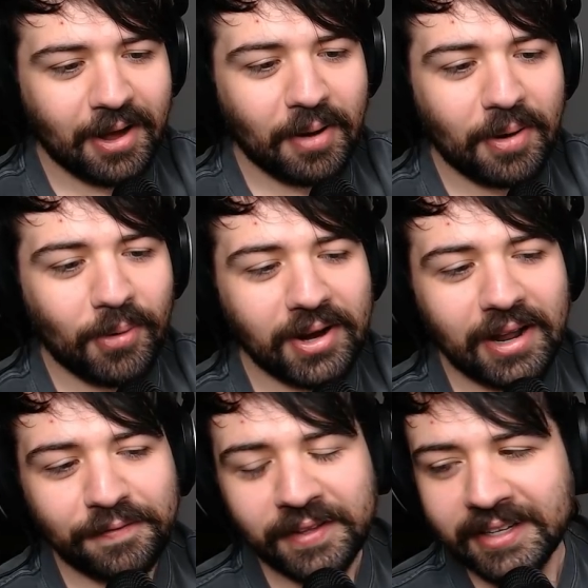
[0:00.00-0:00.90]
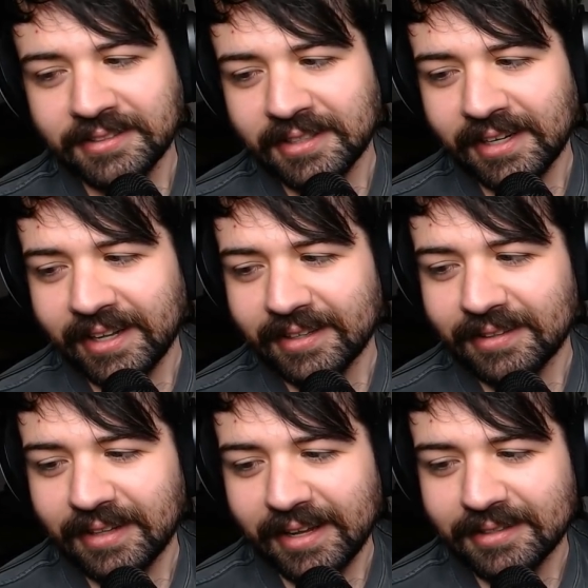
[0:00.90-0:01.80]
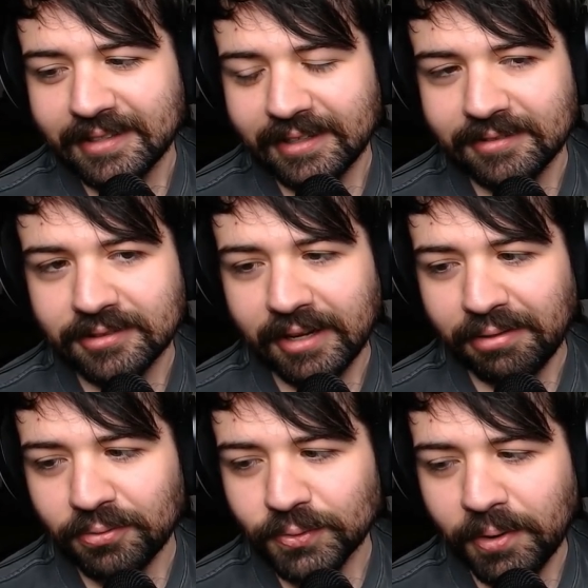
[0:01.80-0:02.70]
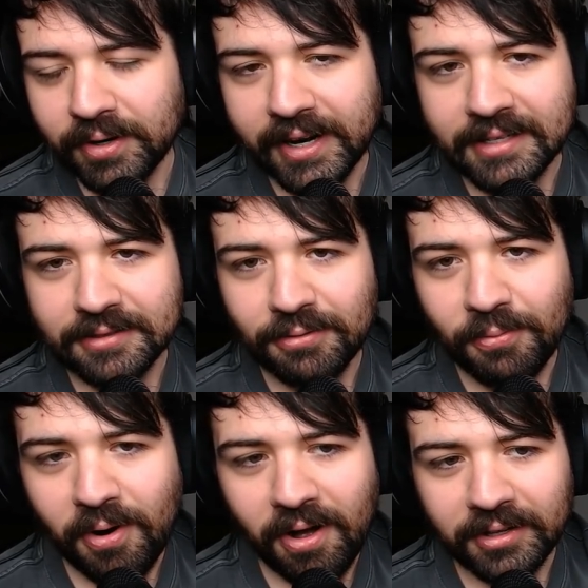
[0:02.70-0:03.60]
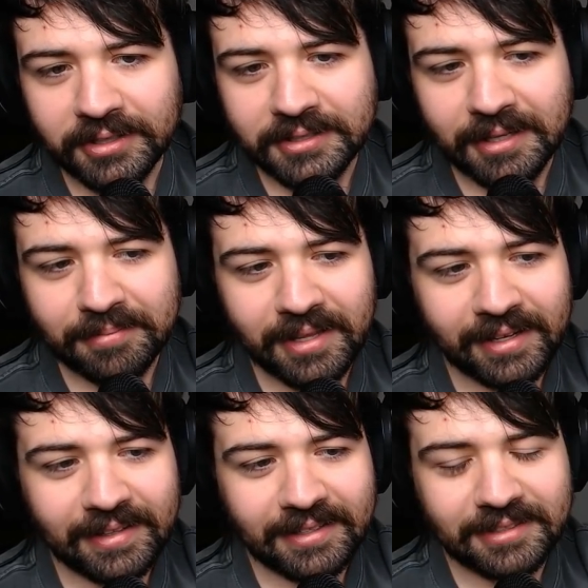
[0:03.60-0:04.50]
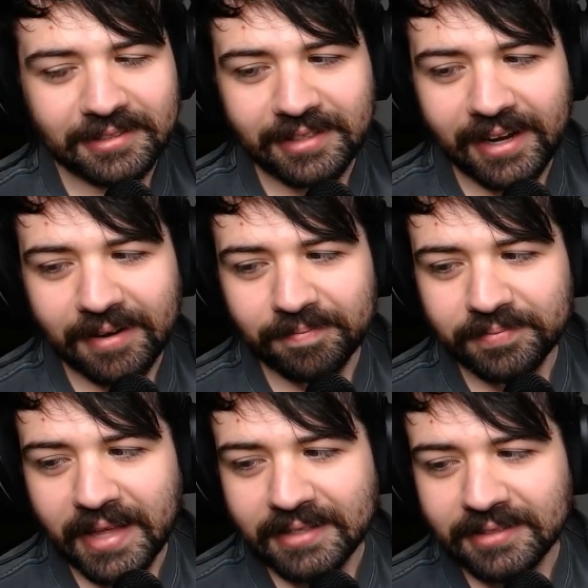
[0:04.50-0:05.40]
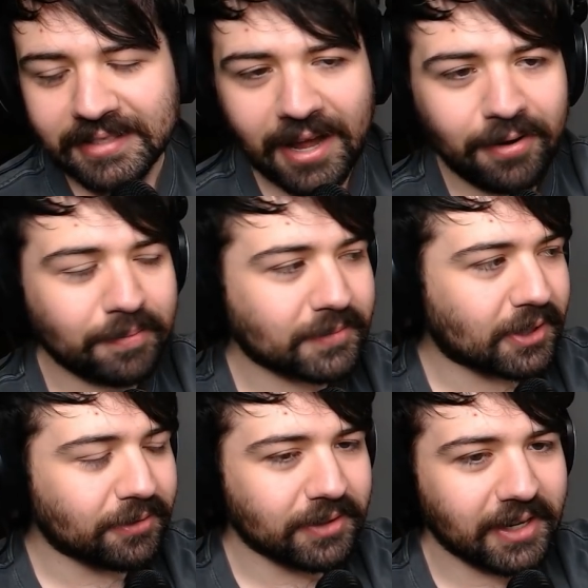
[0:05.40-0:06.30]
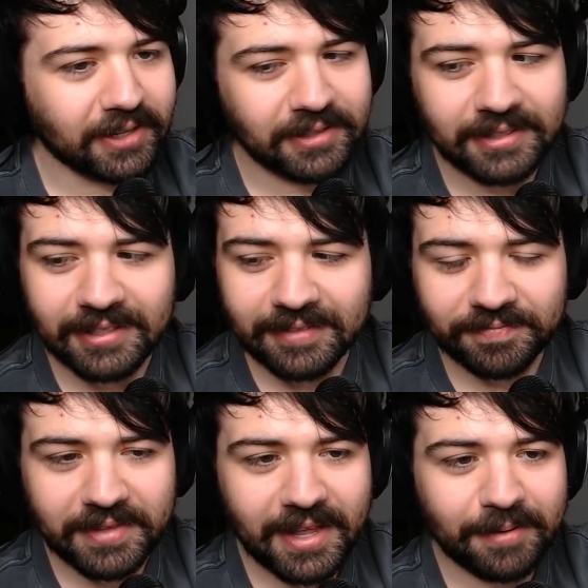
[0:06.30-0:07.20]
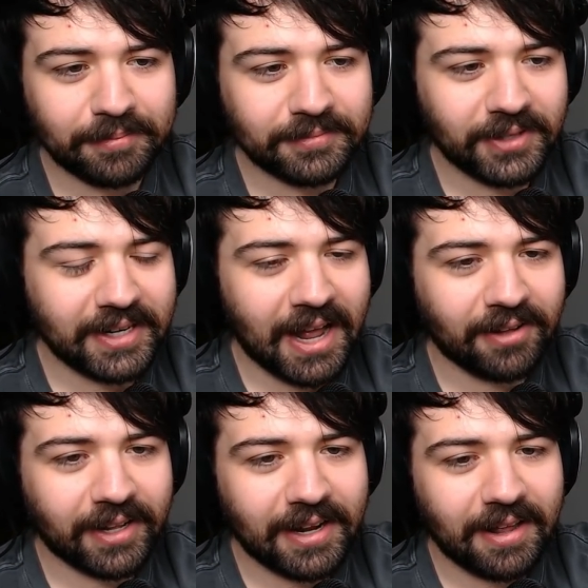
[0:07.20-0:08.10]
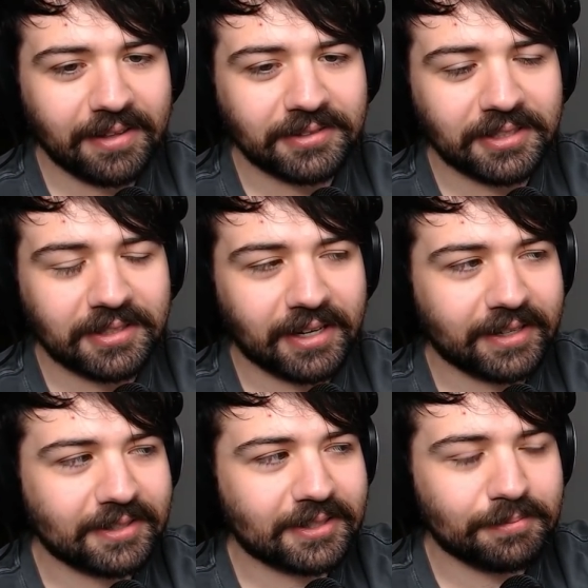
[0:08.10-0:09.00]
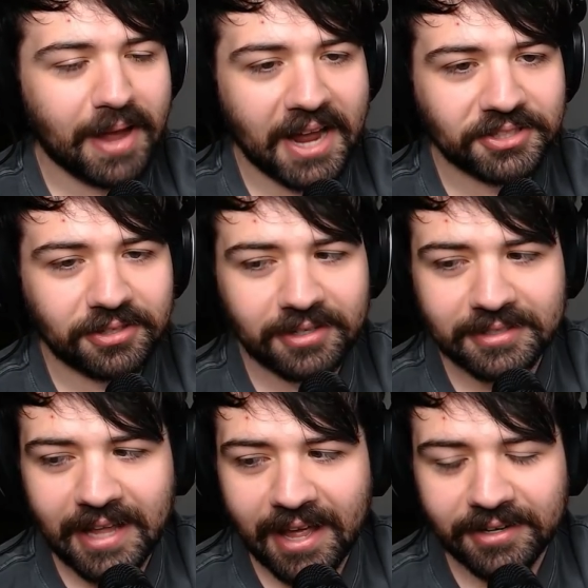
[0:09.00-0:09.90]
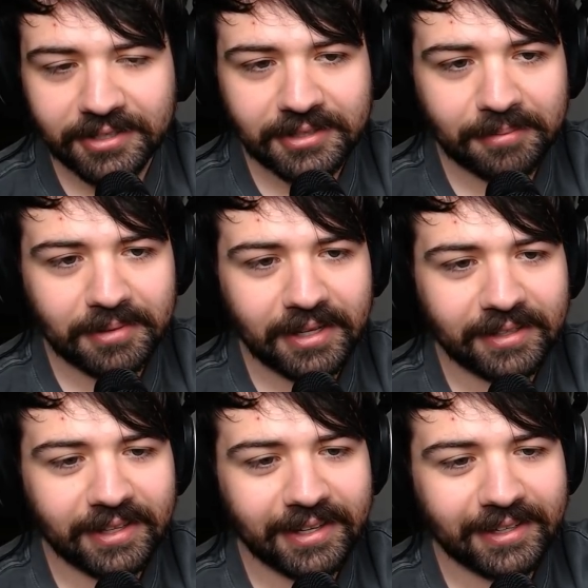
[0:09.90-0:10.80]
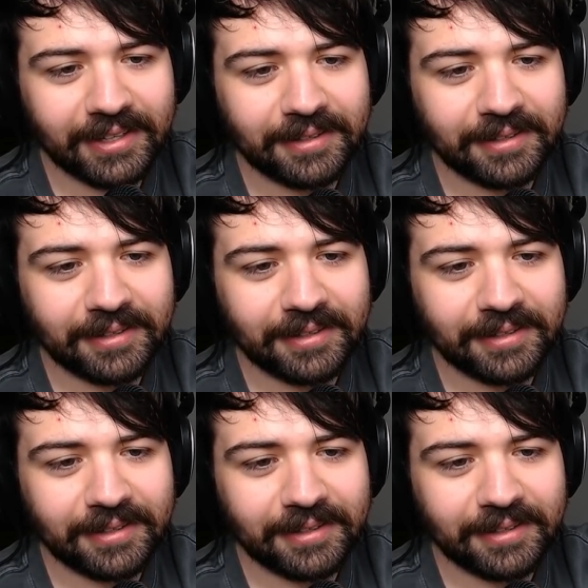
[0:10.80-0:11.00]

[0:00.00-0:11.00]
I feel like he's just gonna like throw it against the wall or something. That's just how I'm tuned in to him right now. Like, he's gonna like smash it on his head or something. Like,